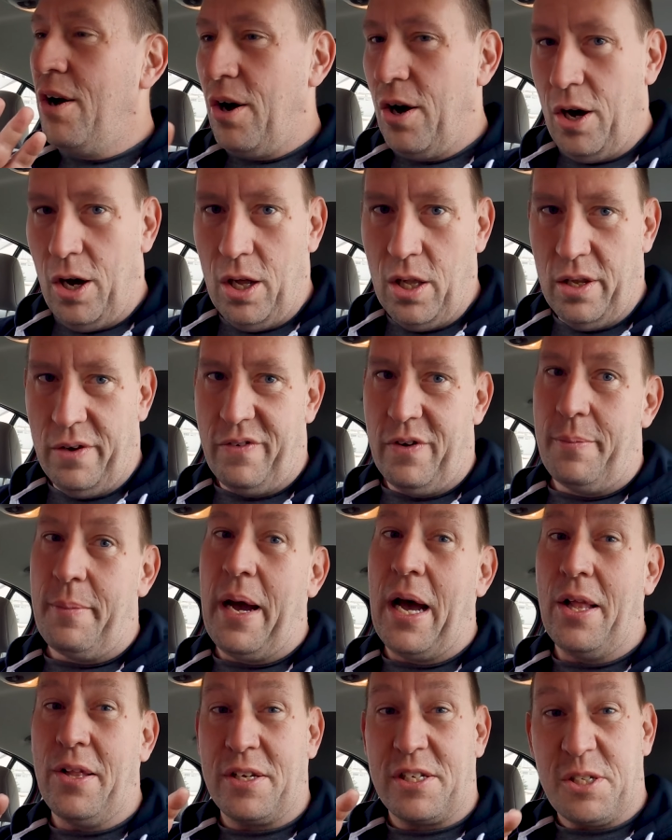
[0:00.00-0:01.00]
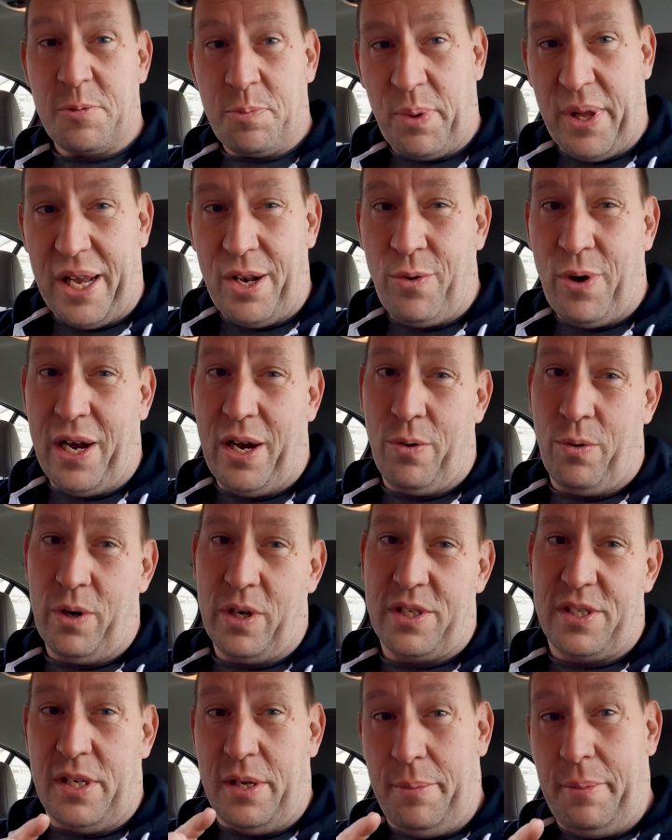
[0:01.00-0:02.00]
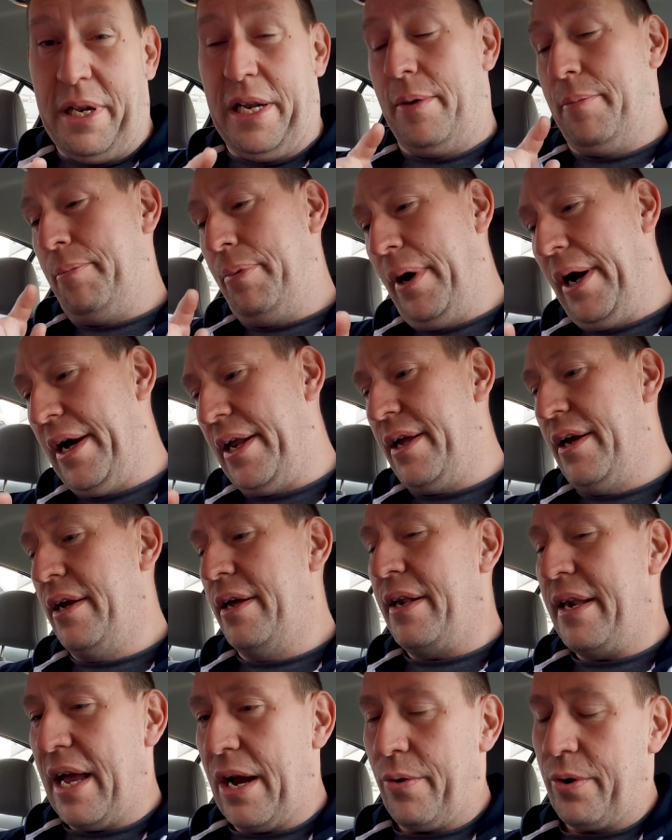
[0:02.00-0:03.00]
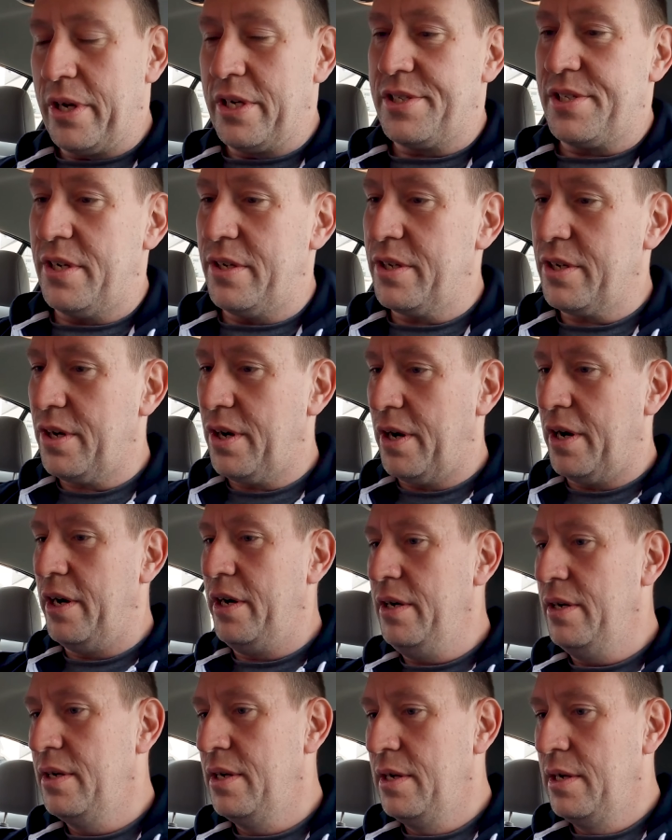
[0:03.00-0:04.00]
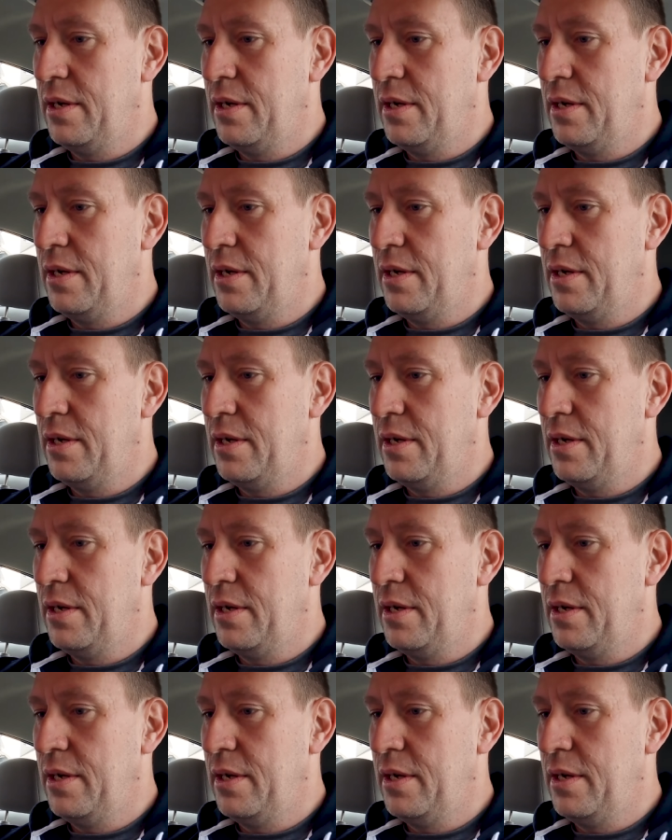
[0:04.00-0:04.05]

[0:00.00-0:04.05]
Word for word: All of them. I'll explain why it works in a minute, but now we're going to start the car.